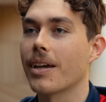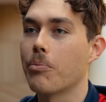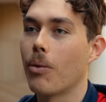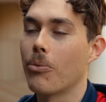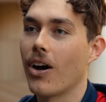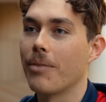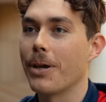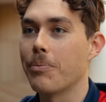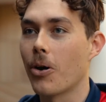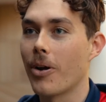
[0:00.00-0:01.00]
get my mind,
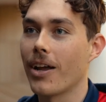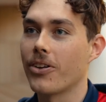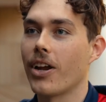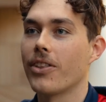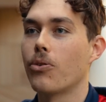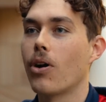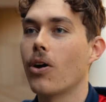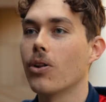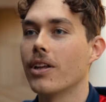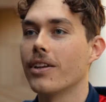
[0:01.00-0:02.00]
bend my mind around the
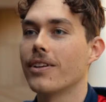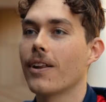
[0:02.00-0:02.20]
role, and